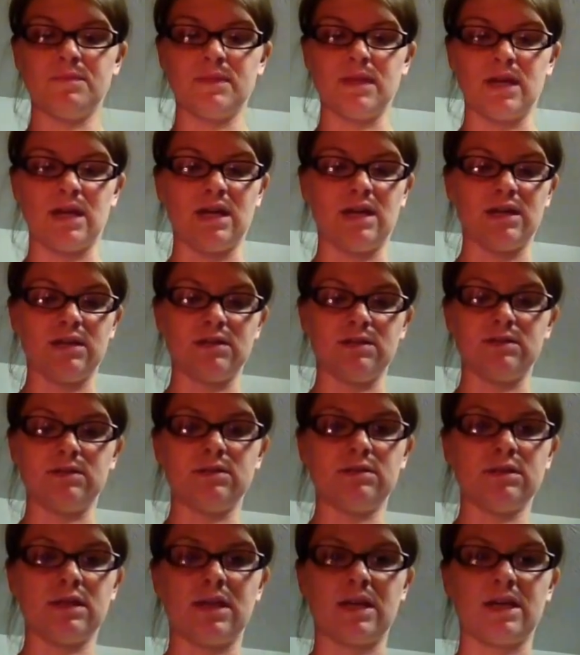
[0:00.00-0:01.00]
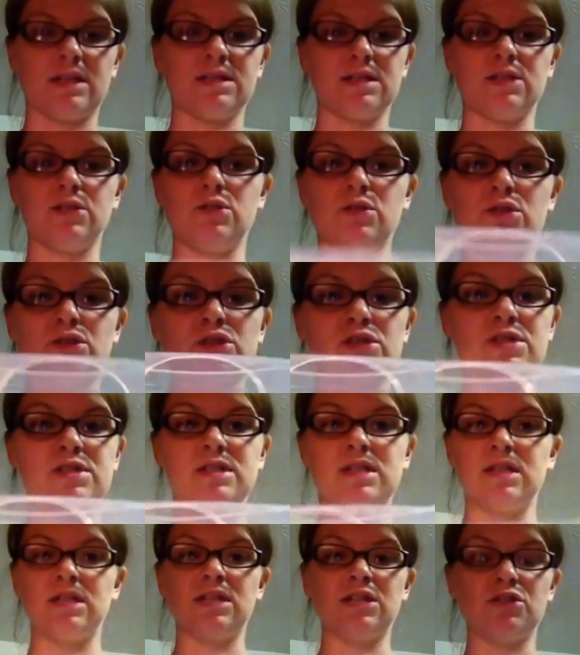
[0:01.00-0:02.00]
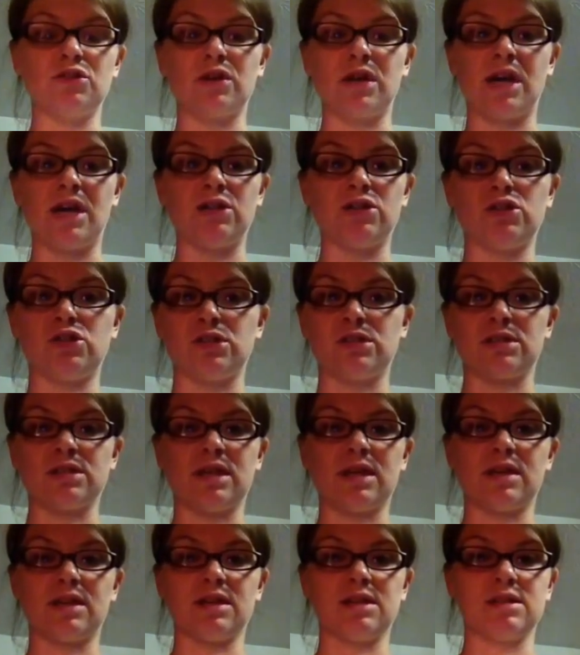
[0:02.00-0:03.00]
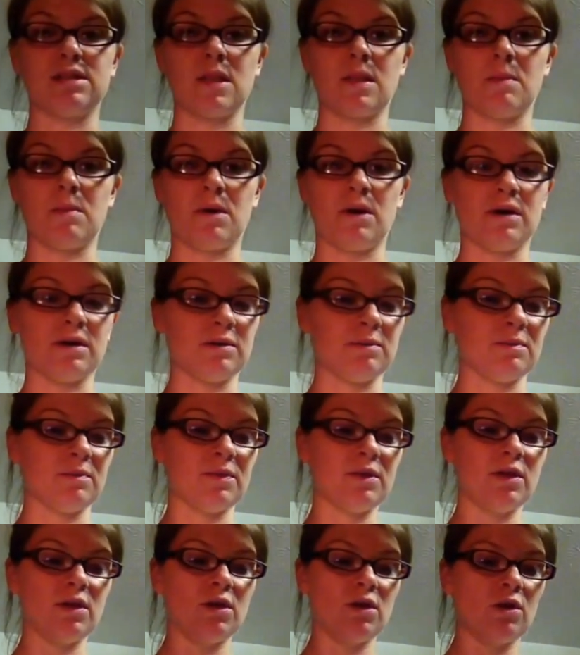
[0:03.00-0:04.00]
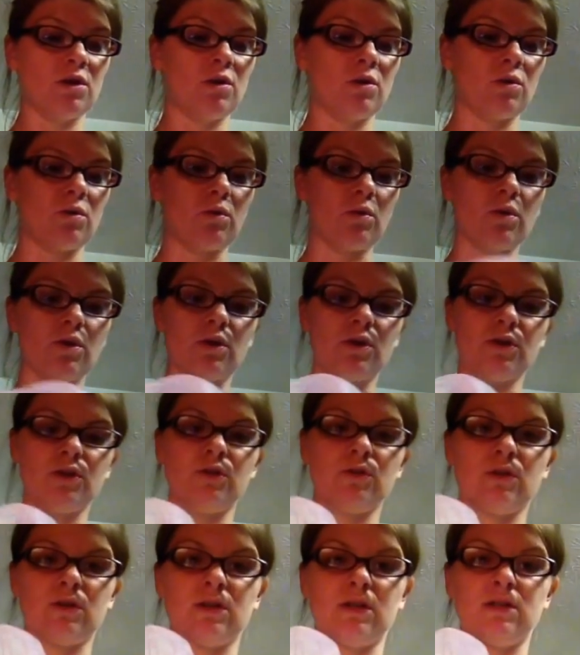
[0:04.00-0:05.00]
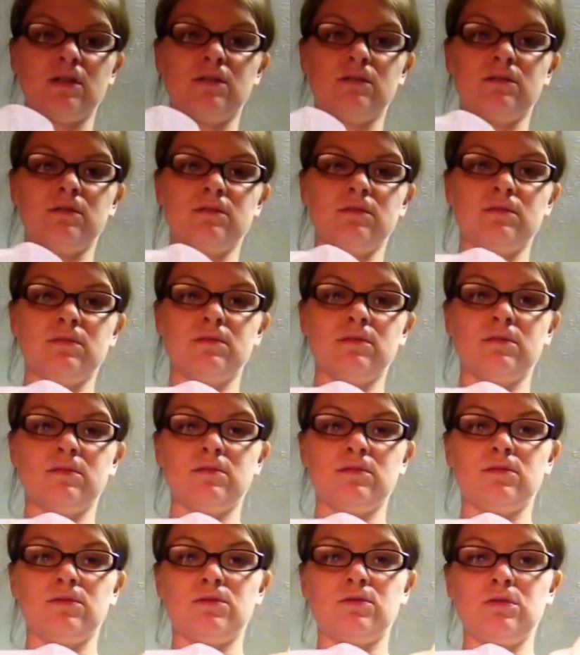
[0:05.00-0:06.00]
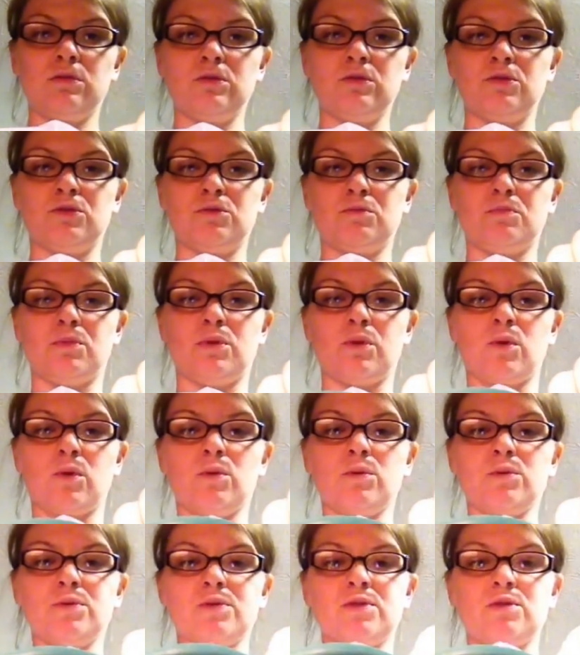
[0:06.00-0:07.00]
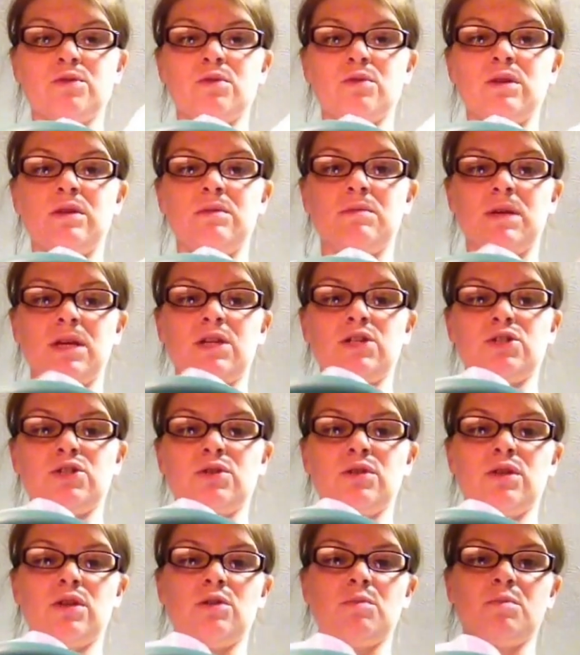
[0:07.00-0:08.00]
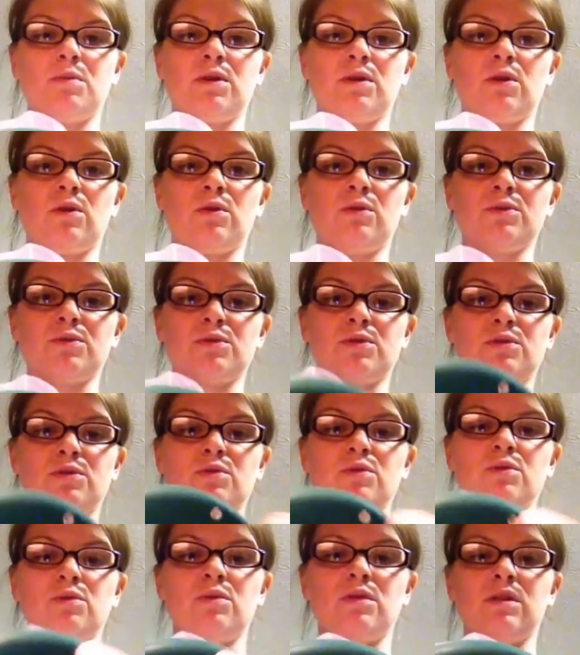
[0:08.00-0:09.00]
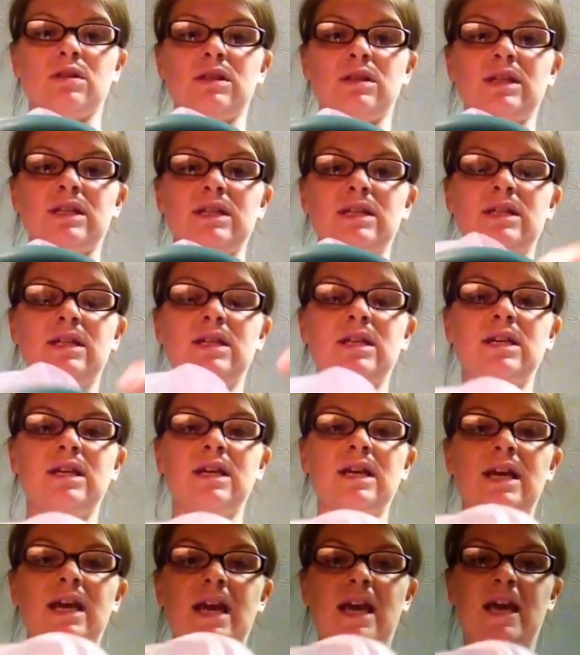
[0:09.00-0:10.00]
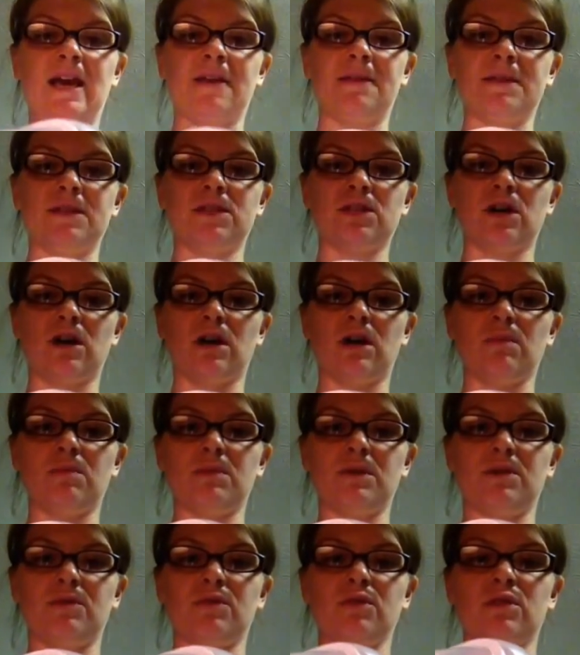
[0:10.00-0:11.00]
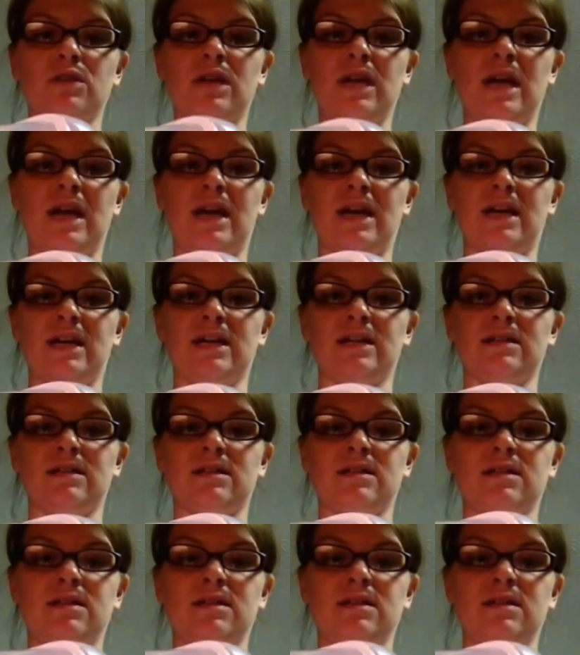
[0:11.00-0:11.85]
And like I said, you can just set it in your cage just like this in the bottom, or you can put holes through it. Make sure that you put holes through the lid and the top if you're going to hang it.